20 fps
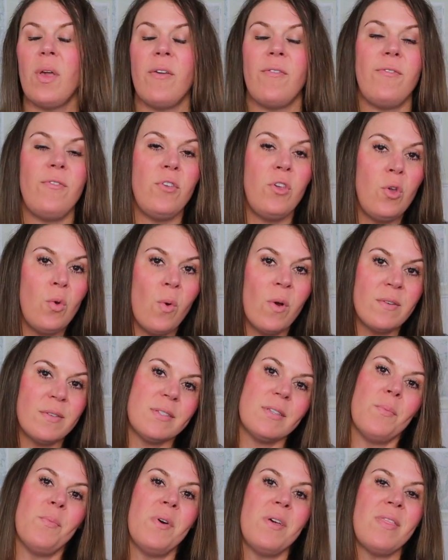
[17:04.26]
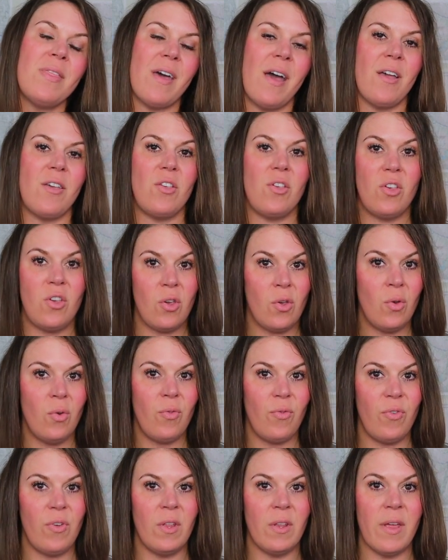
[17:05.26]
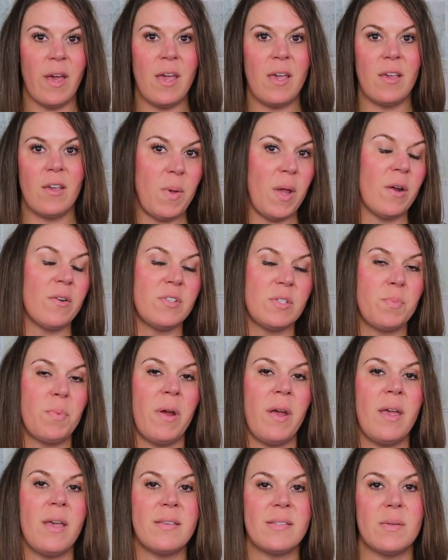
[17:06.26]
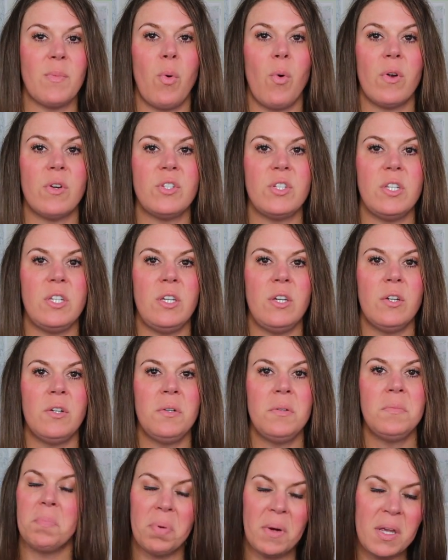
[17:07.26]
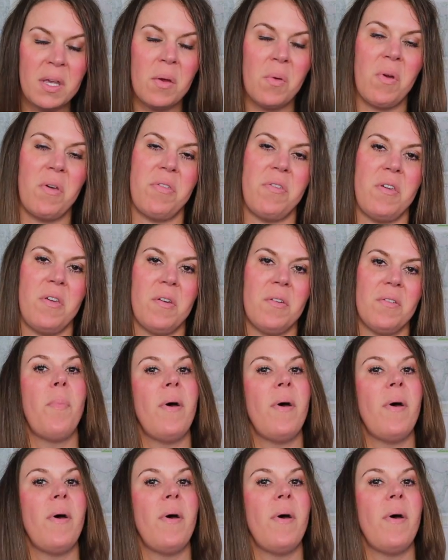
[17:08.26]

If you are someone that you feel like bear spray is important to you, bring it with you.